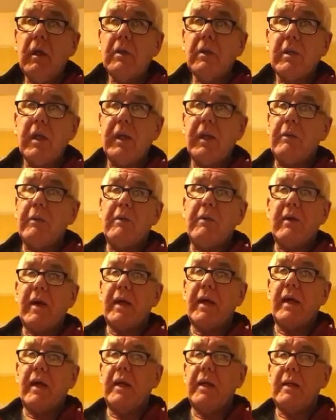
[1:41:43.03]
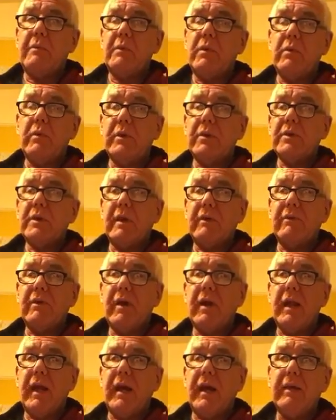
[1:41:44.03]
So they went around killing them all and stuff
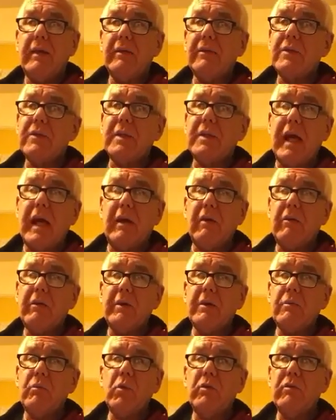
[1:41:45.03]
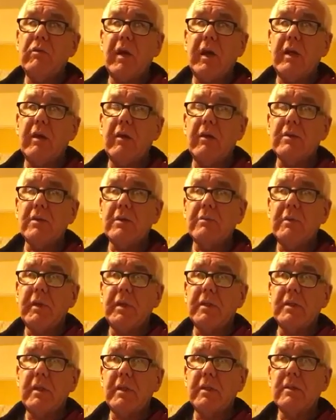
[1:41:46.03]
like that, and just outlawing it. Wouldn't recognise the
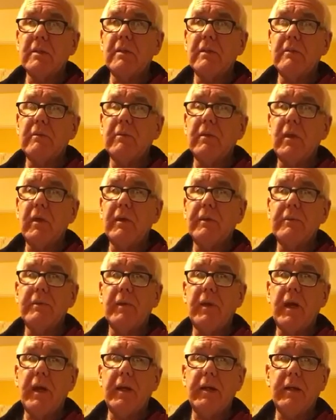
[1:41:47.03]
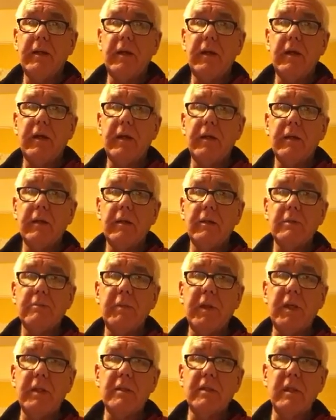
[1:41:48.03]
species, right? And the
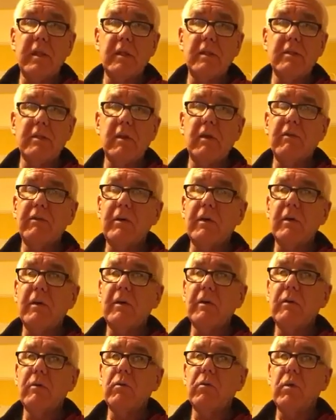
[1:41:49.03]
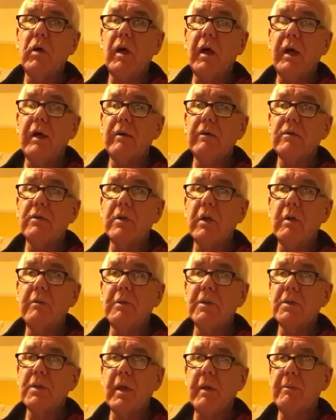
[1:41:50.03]
species of a white
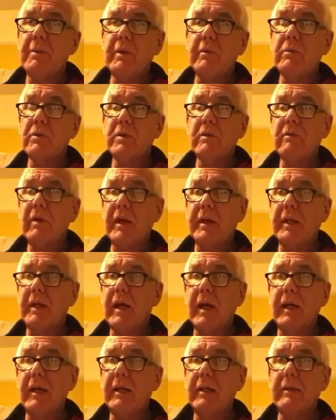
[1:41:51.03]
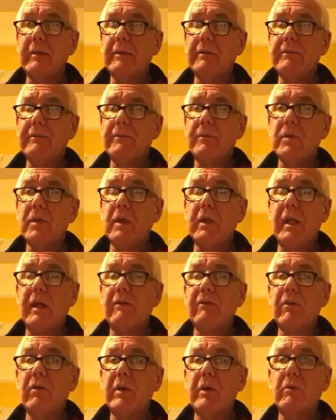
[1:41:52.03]
German Shepherd was eradicated. So
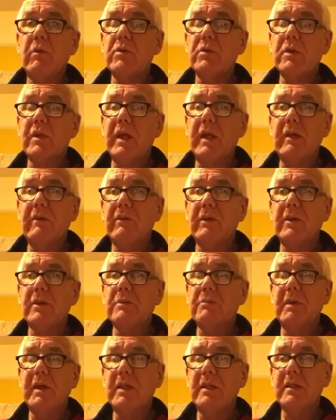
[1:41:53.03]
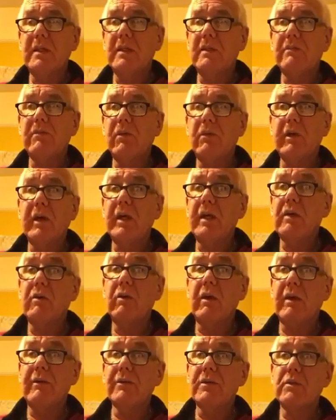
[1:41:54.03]
therefore, there wasn't even a species for it in
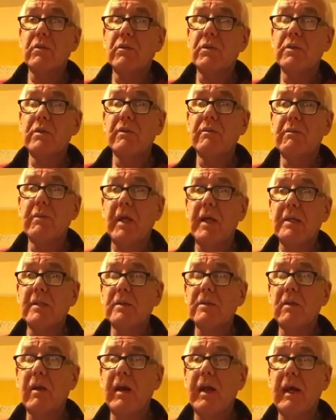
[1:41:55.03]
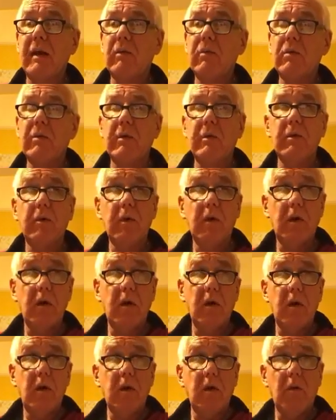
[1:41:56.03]
Crufts or places like that, or
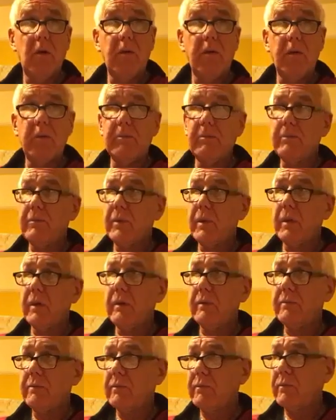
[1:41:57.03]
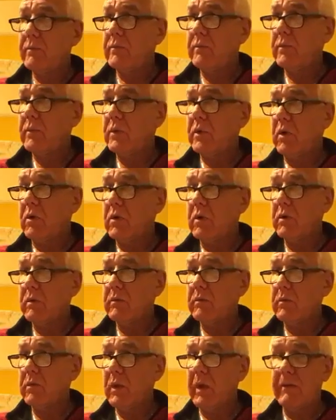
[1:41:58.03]
the dog,
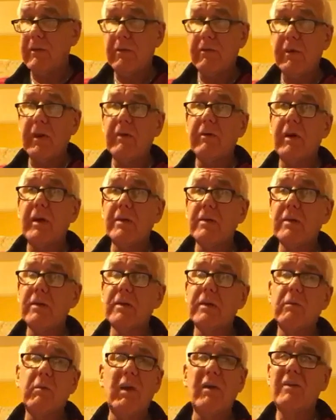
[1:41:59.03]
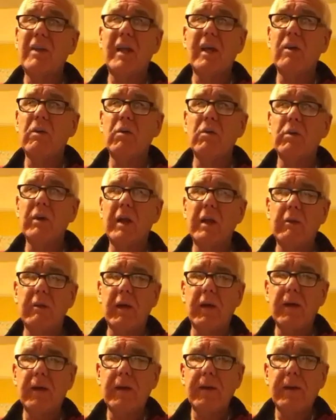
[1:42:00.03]
whatever federations, whatever they're called anyway.